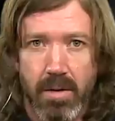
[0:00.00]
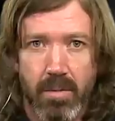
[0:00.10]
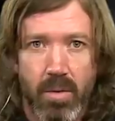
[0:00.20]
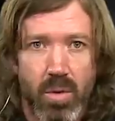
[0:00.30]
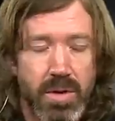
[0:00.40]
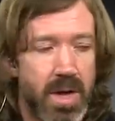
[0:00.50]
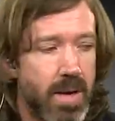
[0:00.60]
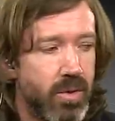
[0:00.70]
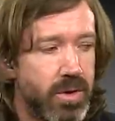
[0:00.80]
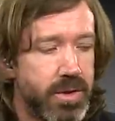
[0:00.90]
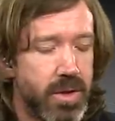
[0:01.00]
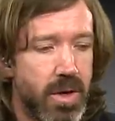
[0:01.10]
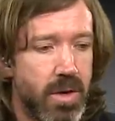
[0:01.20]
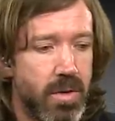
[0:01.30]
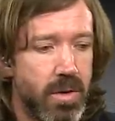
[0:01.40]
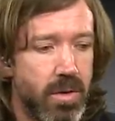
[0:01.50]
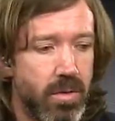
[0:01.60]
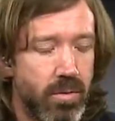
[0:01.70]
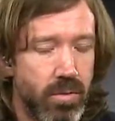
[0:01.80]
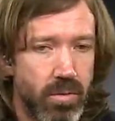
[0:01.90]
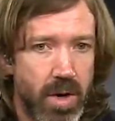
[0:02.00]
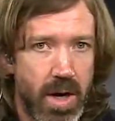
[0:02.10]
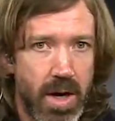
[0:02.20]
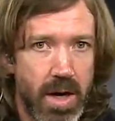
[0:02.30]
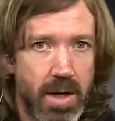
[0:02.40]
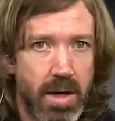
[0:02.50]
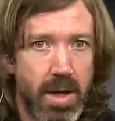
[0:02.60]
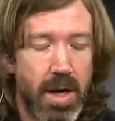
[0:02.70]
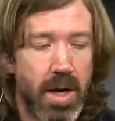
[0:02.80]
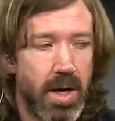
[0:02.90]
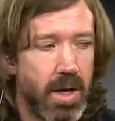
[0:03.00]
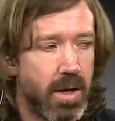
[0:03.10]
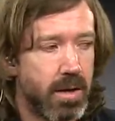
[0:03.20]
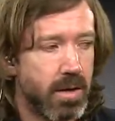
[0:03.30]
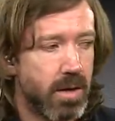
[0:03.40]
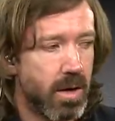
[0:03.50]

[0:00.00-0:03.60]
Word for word: One more time, real slow. Ready and